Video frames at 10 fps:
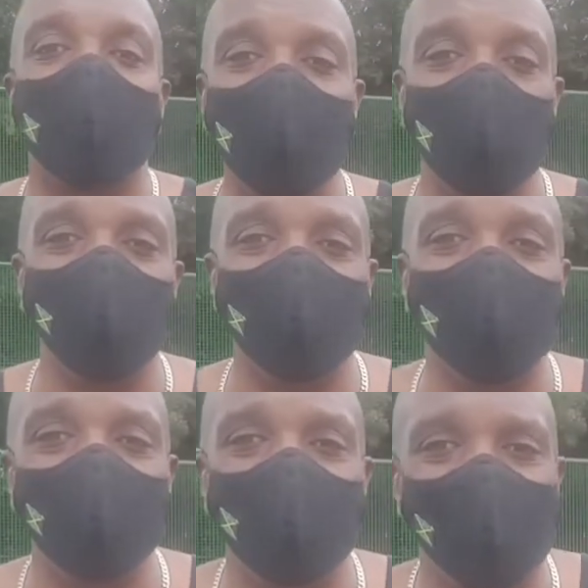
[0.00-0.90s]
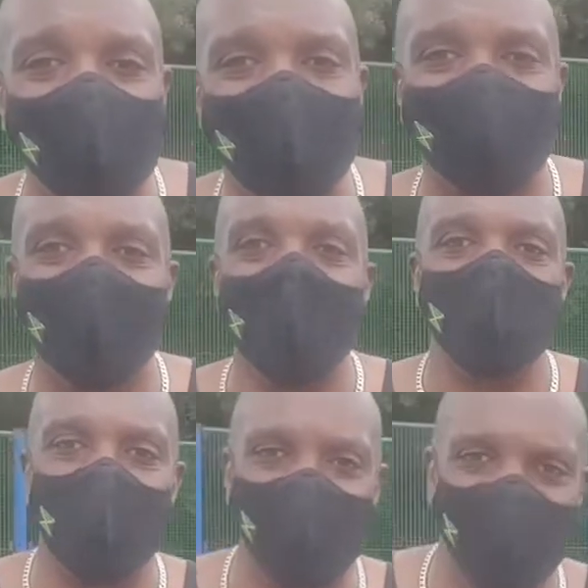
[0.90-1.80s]
Can you achieve this? Yes,
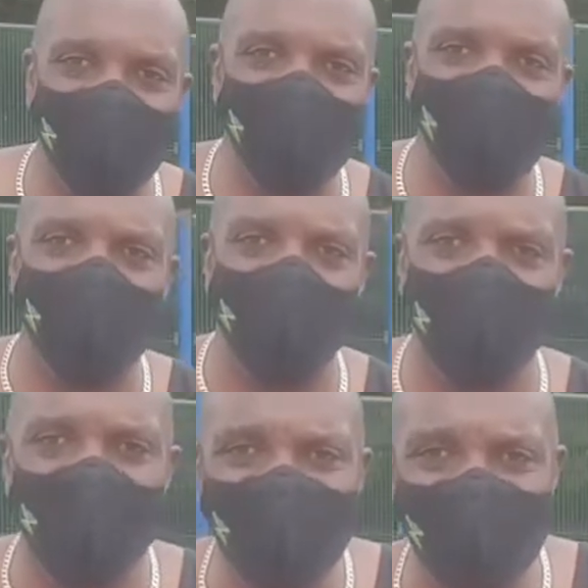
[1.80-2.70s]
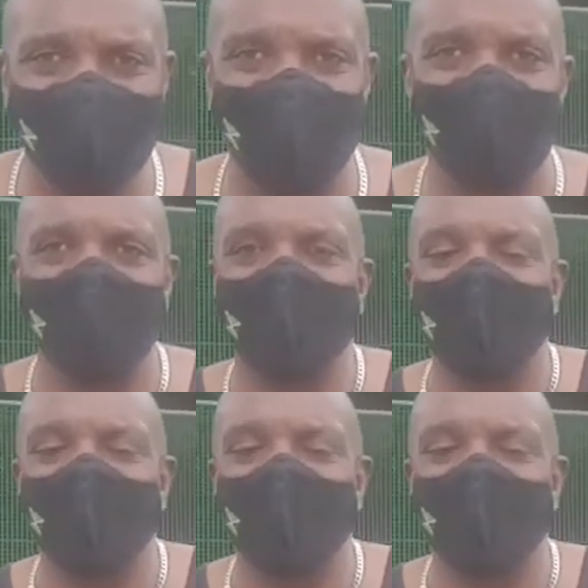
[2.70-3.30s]
by changing your mindset